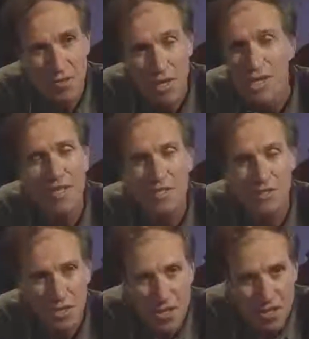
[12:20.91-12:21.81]
What
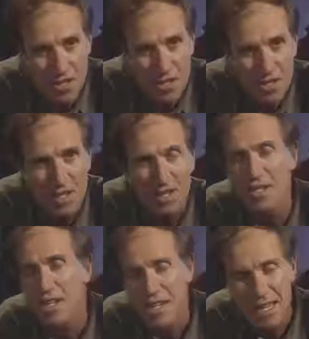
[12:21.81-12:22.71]
isn't wrong
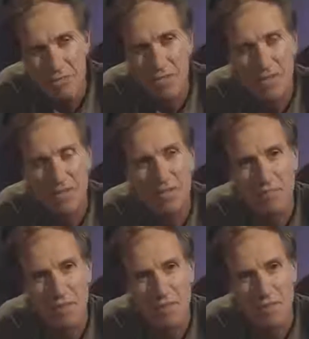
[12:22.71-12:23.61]
is the alignment of
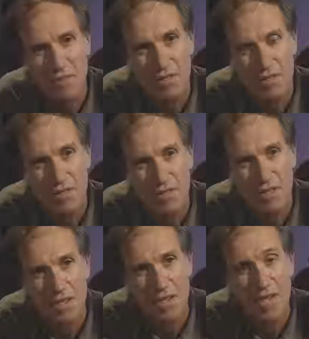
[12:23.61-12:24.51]
these monuments
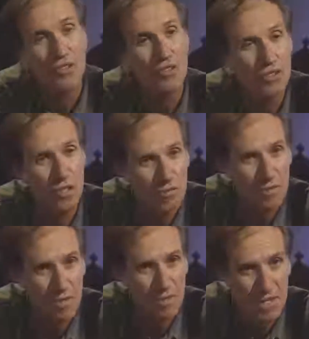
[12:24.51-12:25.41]
and the
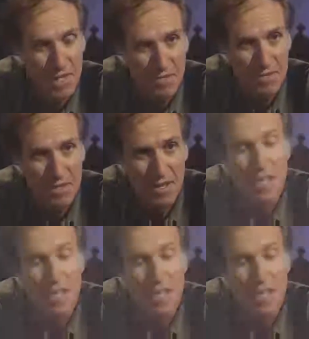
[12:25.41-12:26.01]
stones themselves.